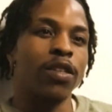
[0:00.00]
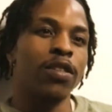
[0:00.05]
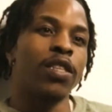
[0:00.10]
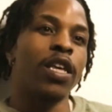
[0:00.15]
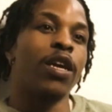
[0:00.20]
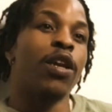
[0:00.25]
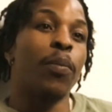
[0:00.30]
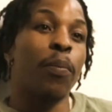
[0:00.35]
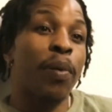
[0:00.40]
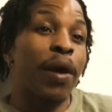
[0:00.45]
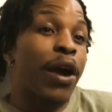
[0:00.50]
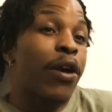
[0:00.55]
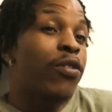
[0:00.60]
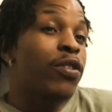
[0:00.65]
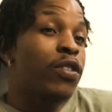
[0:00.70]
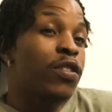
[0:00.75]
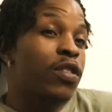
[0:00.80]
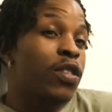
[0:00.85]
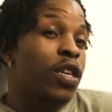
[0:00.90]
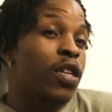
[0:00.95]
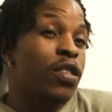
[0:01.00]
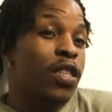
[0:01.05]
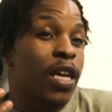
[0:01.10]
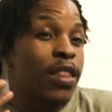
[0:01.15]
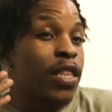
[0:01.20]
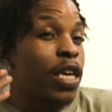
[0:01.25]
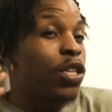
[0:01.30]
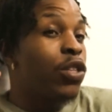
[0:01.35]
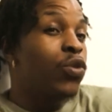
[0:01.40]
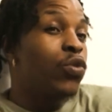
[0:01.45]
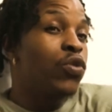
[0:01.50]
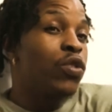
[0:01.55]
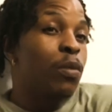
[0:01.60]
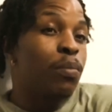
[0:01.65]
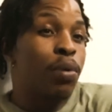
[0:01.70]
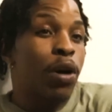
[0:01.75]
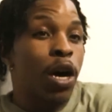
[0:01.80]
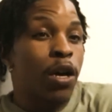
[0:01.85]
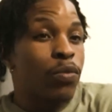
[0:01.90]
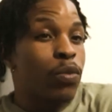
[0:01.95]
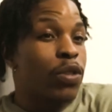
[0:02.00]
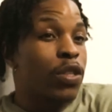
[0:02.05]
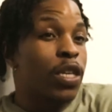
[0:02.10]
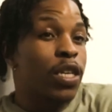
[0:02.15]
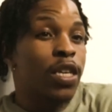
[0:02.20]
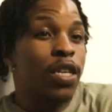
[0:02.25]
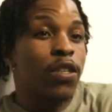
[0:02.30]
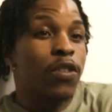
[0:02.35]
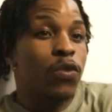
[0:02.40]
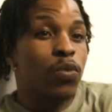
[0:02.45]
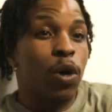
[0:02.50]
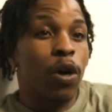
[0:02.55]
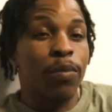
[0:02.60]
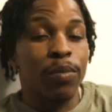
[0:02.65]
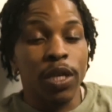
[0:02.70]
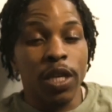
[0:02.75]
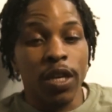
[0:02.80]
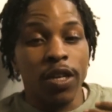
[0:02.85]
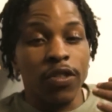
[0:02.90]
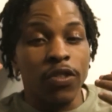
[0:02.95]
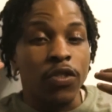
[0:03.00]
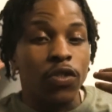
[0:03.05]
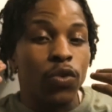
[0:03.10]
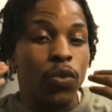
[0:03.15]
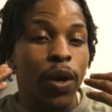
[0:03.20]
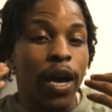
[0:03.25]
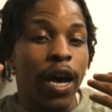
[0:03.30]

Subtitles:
Then the parents think that they lose the bond with the kid as well because you